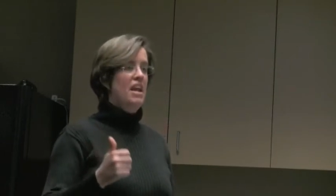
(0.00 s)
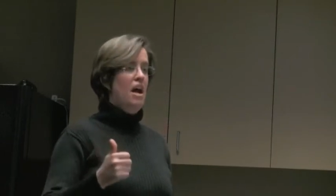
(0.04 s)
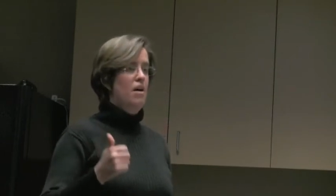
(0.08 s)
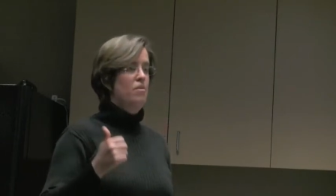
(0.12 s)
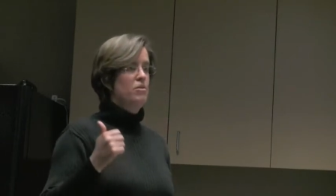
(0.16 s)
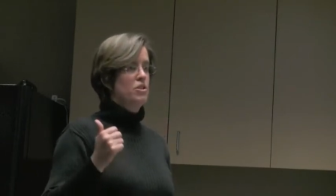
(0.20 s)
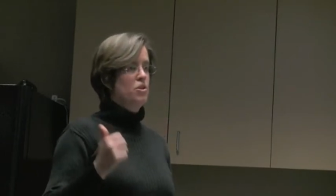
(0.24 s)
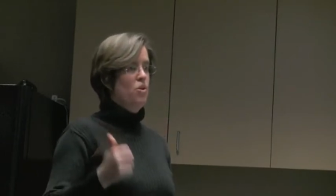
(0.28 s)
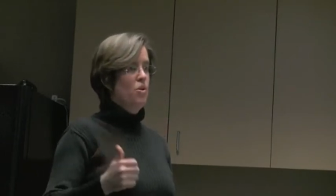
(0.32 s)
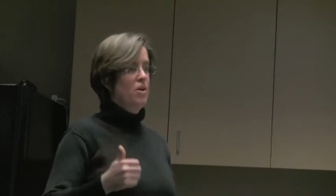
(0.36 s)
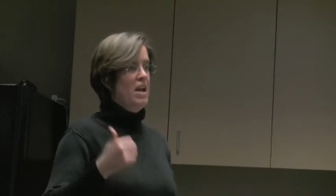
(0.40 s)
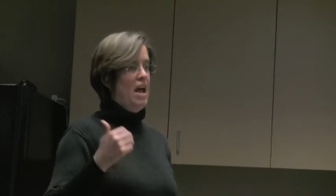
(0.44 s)
that I
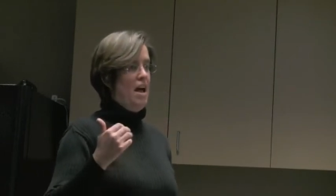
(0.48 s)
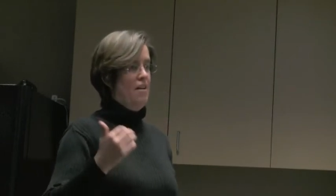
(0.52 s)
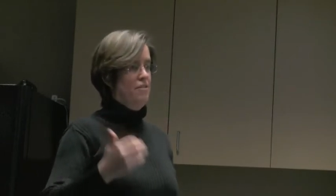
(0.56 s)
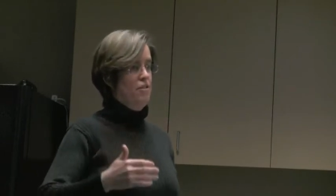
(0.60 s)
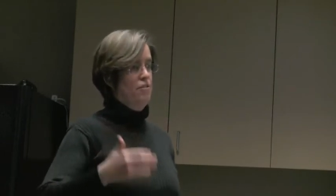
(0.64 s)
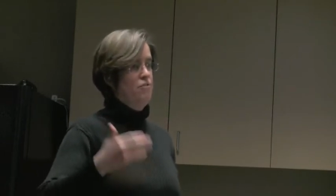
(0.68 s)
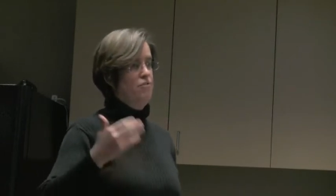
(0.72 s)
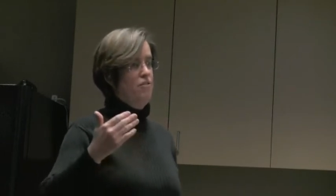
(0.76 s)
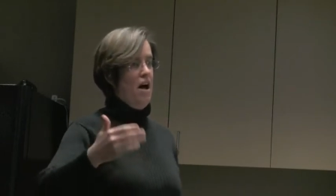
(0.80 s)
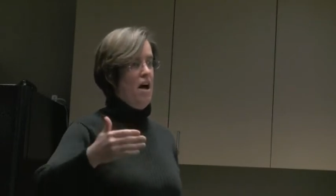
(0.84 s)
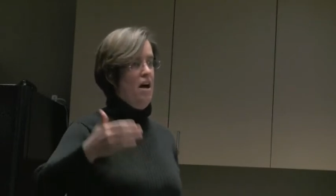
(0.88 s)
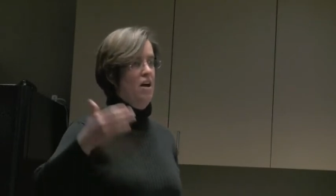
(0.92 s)
was going to have
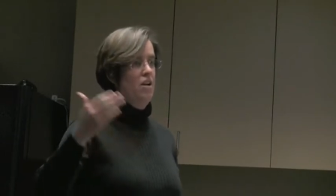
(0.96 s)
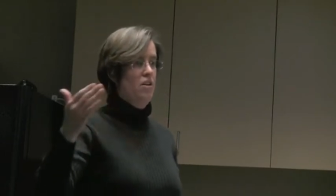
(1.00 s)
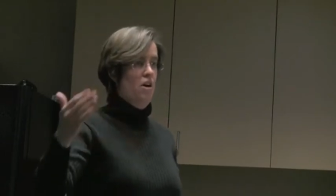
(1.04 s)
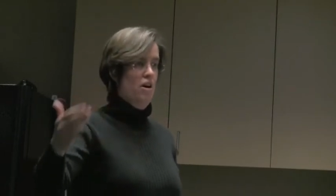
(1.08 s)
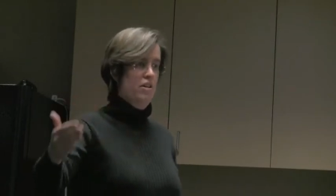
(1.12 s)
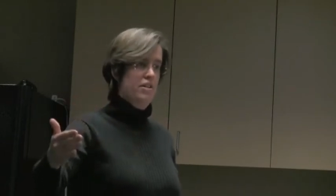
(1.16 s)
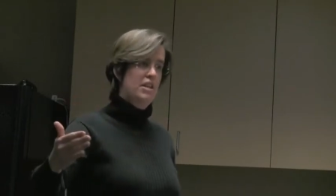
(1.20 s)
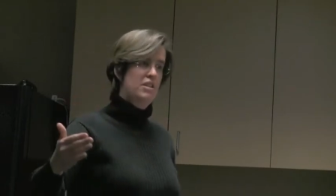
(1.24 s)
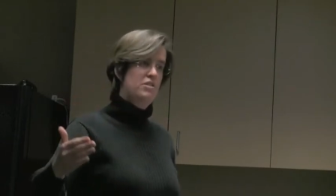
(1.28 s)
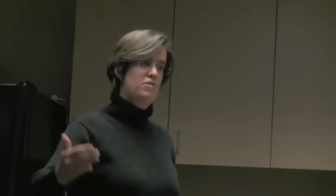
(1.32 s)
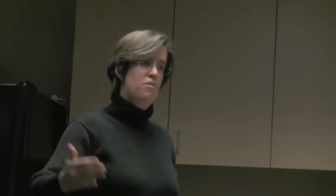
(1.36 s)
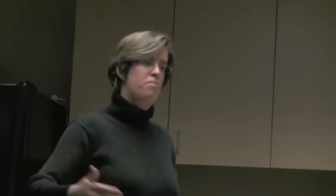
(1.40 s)
to file
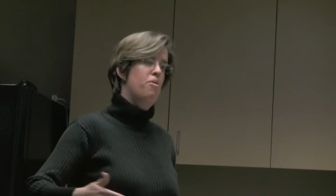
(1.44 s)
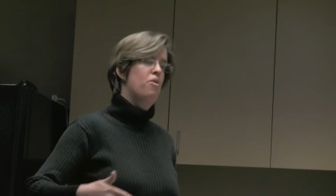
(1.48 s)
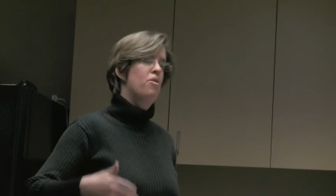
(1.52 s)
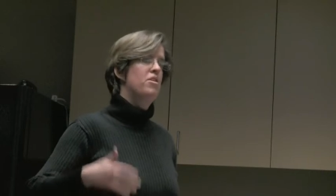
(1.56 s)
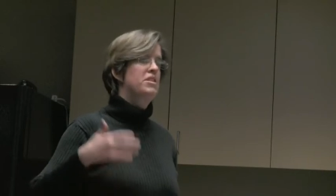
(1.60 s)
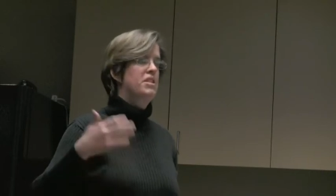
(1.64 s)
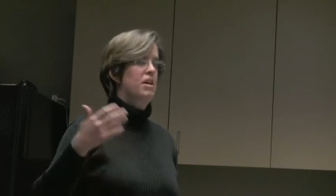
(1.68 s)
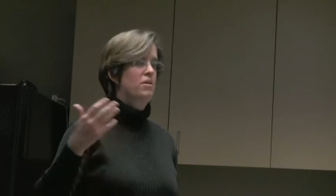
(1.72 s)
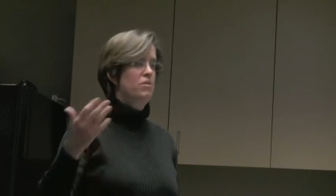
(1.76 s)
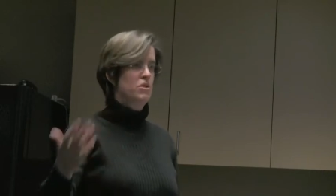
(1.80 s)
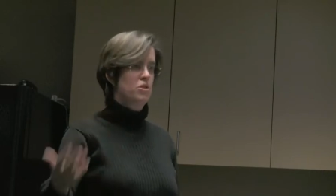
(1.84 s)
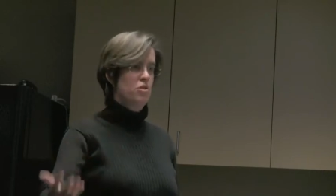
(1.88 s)
all these
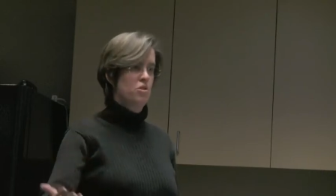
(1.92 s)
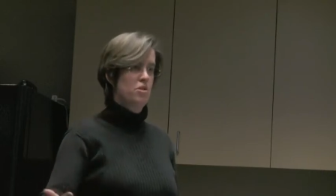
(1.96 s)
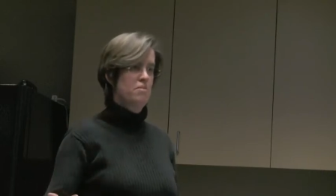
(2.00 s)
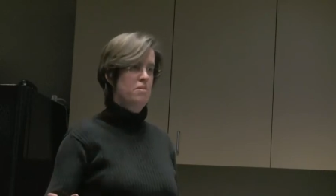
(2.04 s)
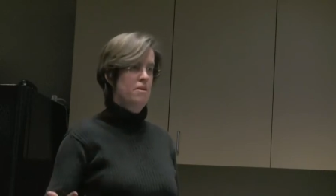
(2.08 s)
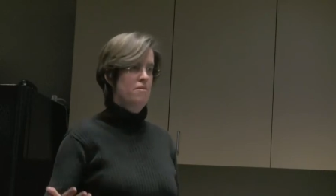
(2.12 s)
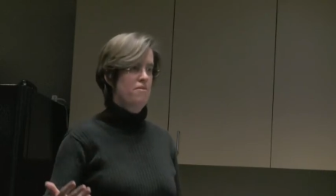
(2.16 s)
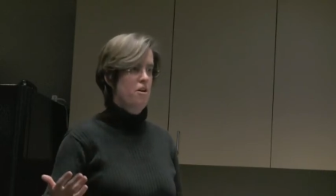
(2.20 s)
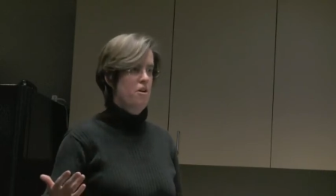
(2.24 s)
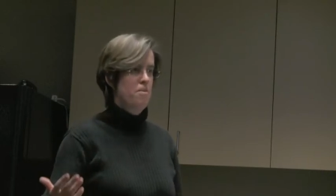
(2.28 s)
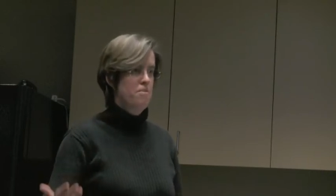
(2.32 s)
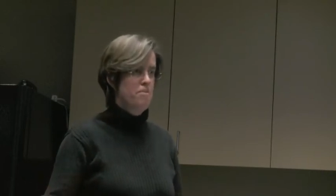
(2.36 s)
reports. That was going to
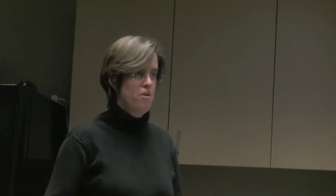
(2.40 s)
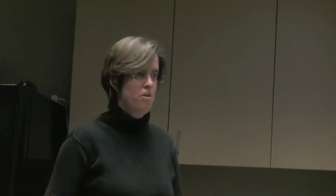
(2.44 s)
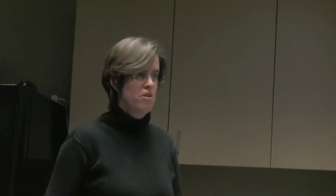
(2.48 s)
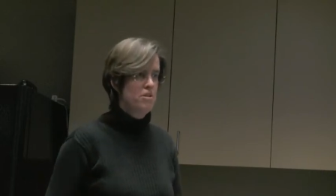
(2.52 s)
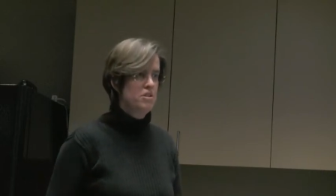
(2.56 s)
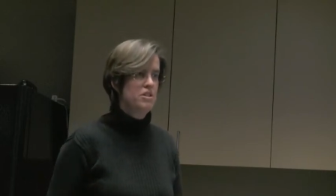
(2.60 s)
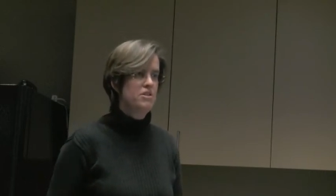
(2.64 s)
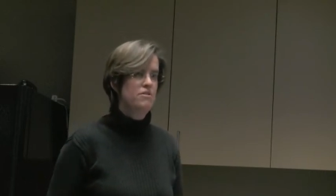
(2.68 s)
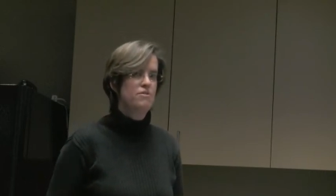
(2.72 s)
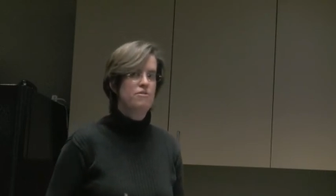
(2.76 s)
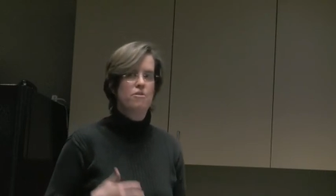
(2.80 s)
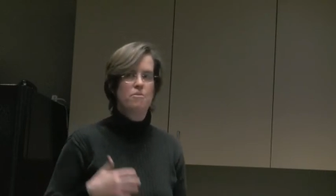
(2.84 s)
be very
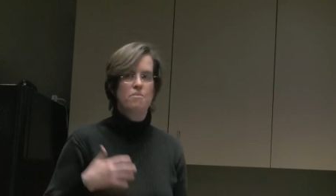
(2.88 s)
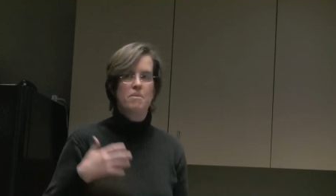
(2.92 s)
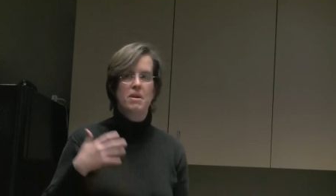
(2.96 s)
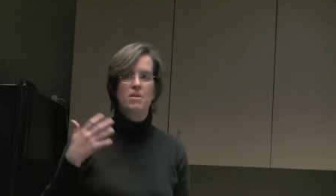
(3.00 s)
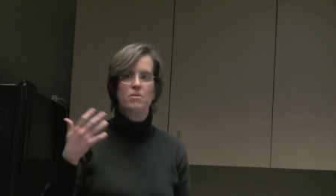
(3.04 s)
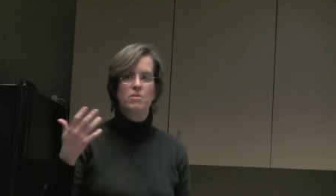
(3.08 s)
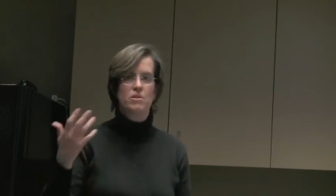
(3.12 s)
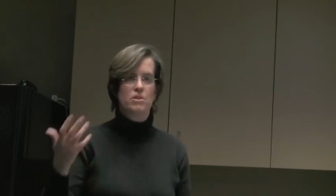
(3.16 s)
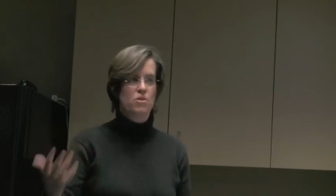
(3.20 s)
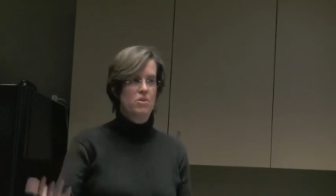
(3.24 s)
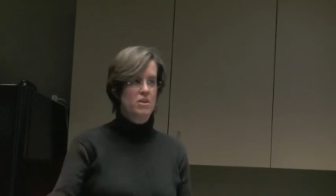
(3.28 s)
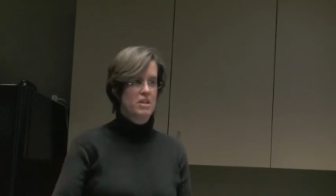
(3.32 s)
burdensome for me.
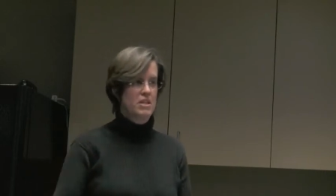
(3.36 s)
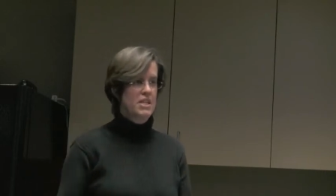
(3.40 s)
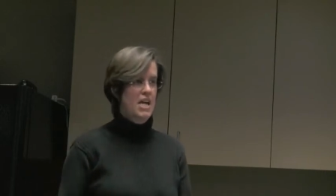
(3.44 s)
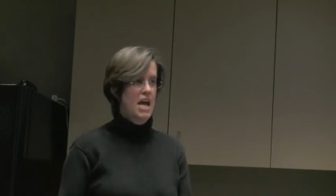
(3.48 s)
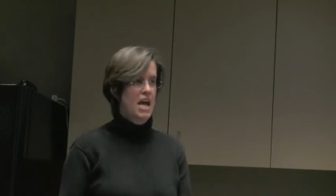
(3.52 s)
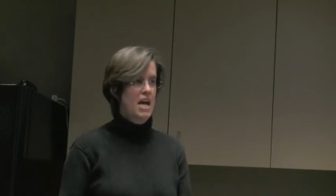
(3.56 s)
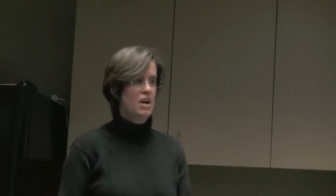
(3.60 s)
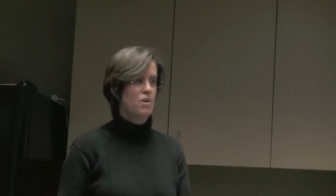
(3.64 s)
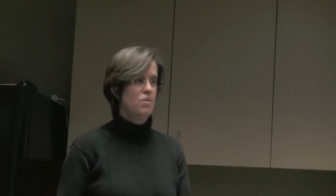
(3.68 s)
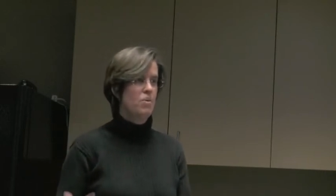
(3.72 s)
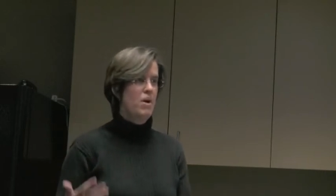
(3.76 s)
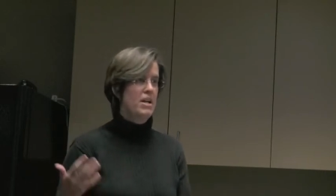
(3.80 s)
It was going to
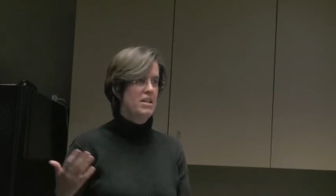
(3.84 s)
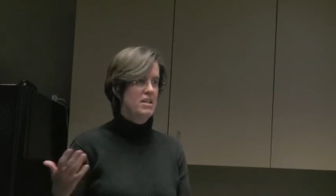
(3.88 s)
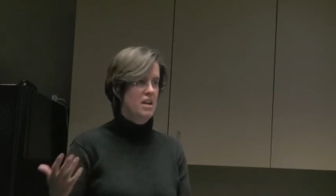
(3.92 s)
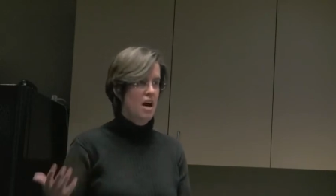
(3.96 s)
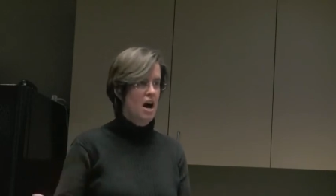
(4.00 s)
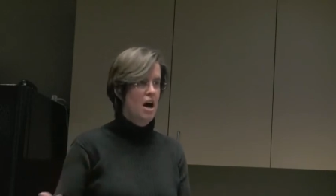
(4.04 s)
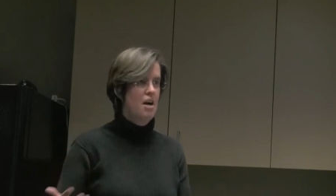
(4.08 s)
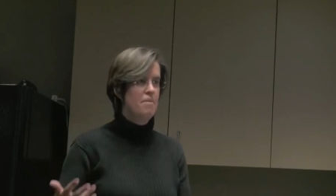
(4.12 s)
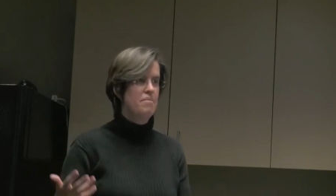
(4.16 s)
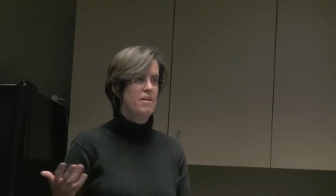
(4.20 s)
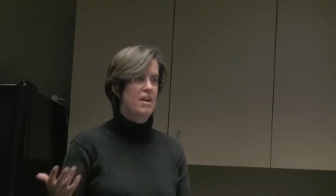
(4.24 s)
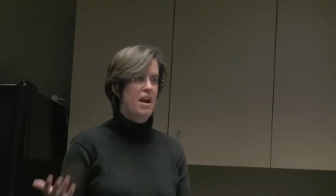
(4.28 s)
take away
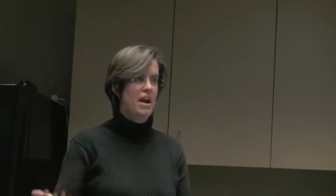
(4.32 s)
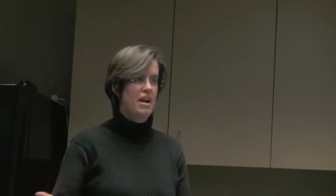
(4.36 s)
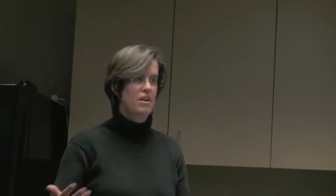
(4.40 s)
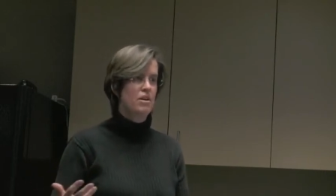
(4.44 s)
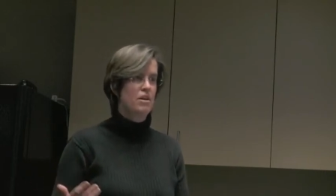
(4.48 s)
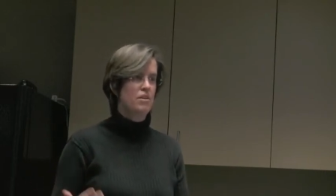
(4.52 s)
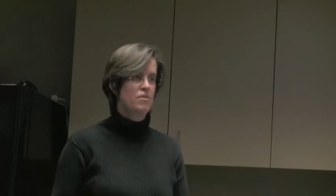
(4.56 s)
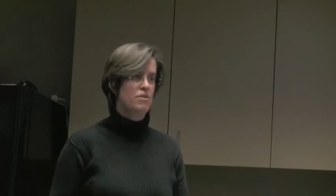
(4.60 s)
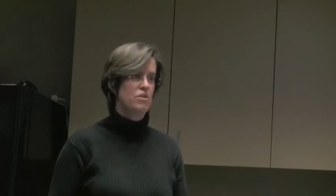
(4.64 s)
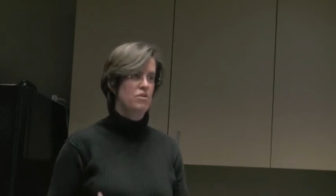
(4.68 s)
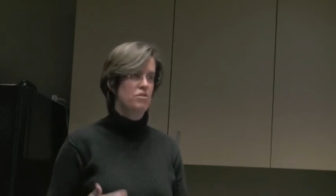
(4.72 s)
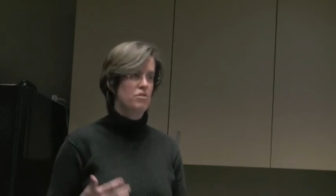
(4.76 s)
time that I
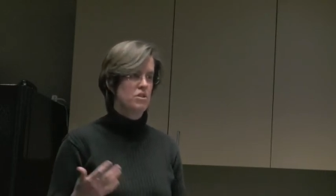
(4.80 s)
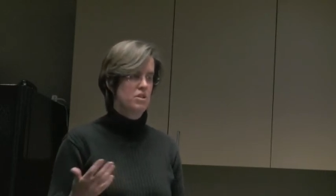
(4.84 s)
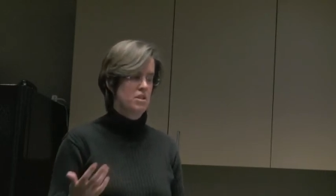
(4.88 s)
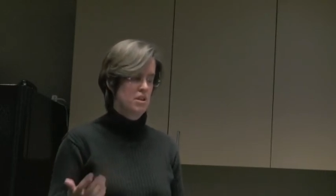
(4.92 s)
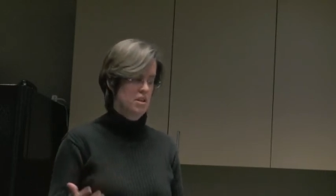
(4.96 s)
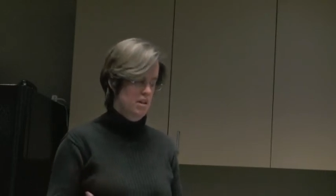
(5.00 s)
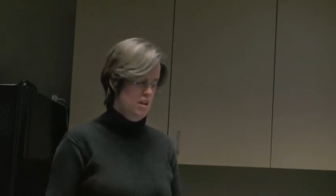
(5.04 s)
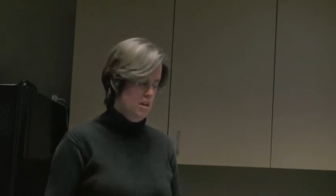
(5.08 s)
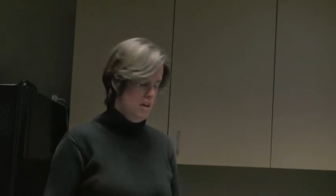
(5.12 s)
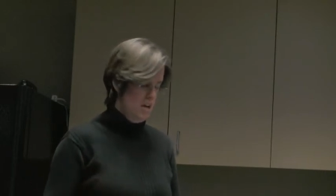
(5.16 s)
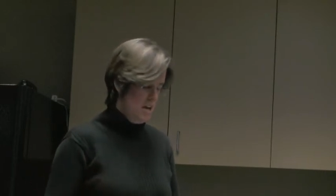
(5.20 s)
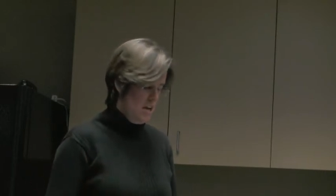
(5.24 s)
could have used
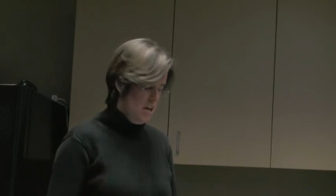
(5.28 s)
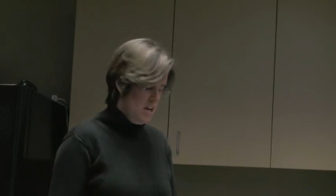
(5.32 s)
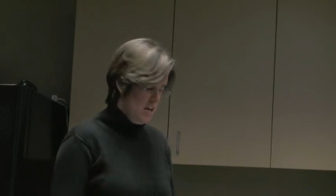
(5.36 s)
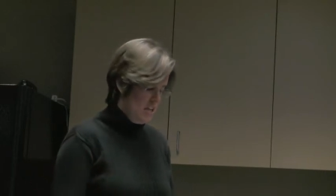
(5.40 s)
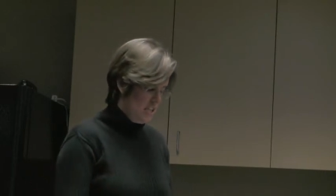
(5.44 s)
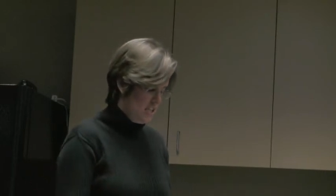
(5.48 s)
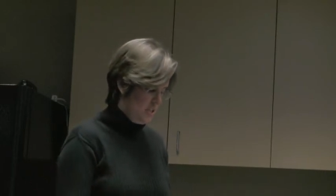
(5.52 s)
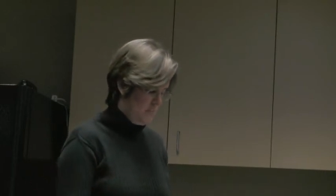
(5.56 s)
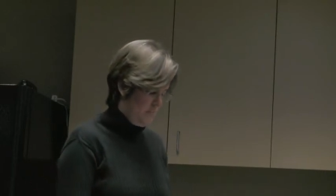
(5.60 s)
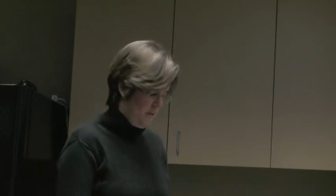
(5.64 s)
to, to